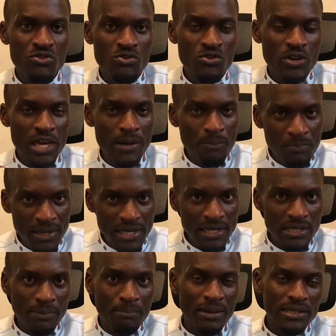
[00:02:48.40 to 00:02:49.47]
you can pick
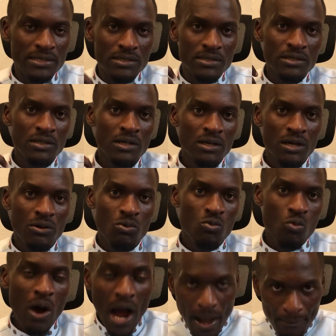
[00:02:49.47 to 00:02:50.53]
it up, but
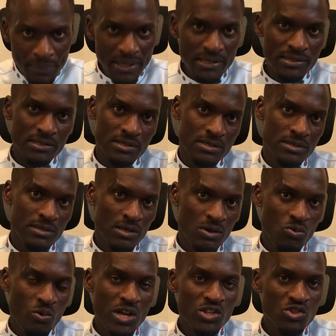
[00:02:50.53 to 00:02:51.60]
what happens
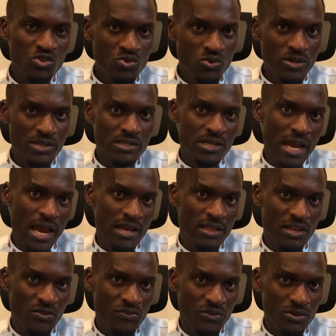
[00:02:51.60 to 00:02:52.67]
when tourists are in
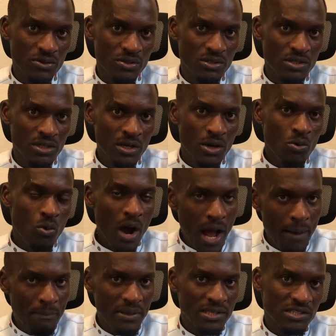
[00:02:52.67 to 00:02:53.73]
the field? What
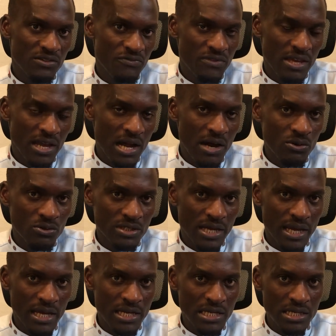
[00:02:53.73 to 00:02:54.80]
happens if they encounter
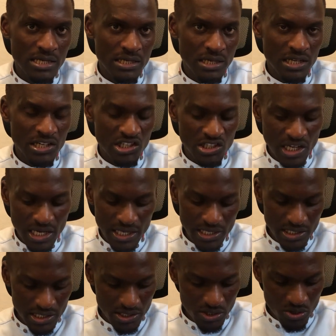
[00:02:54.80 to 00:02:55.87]
any
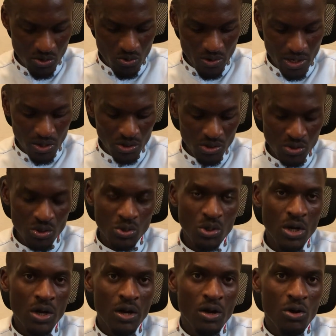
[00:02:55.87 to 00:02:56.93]
challenges? So we also
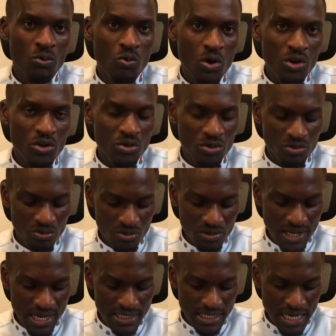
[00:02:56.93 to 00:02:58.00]
walk you through
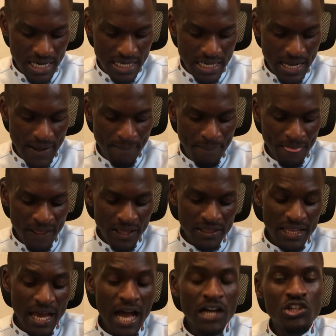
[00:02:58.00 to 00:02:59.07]
that, and
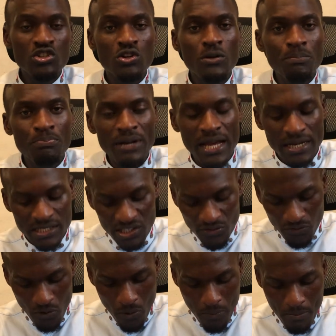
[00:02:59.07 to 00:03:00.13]
the action plan
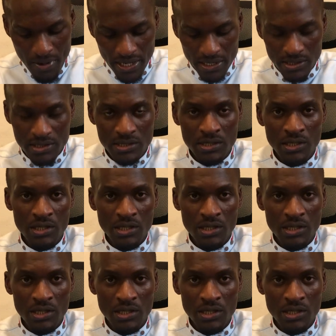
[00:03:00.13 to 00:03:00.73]
development.